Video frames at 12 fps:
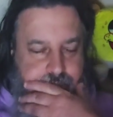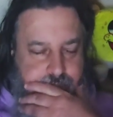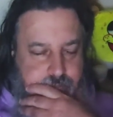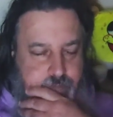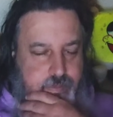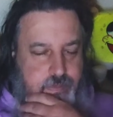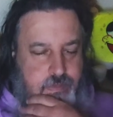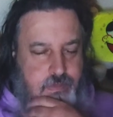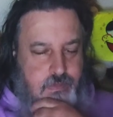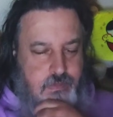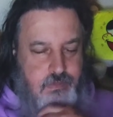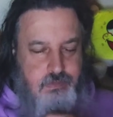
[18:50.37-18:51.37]

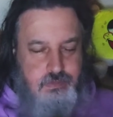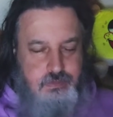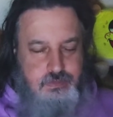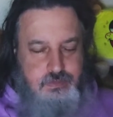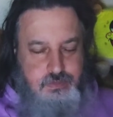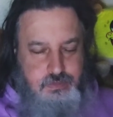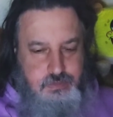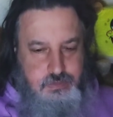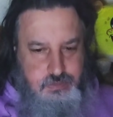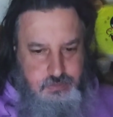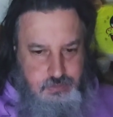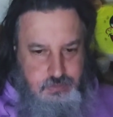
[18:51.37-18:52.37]

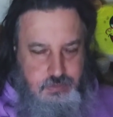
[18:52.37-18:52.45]
No one is speaking in this clip.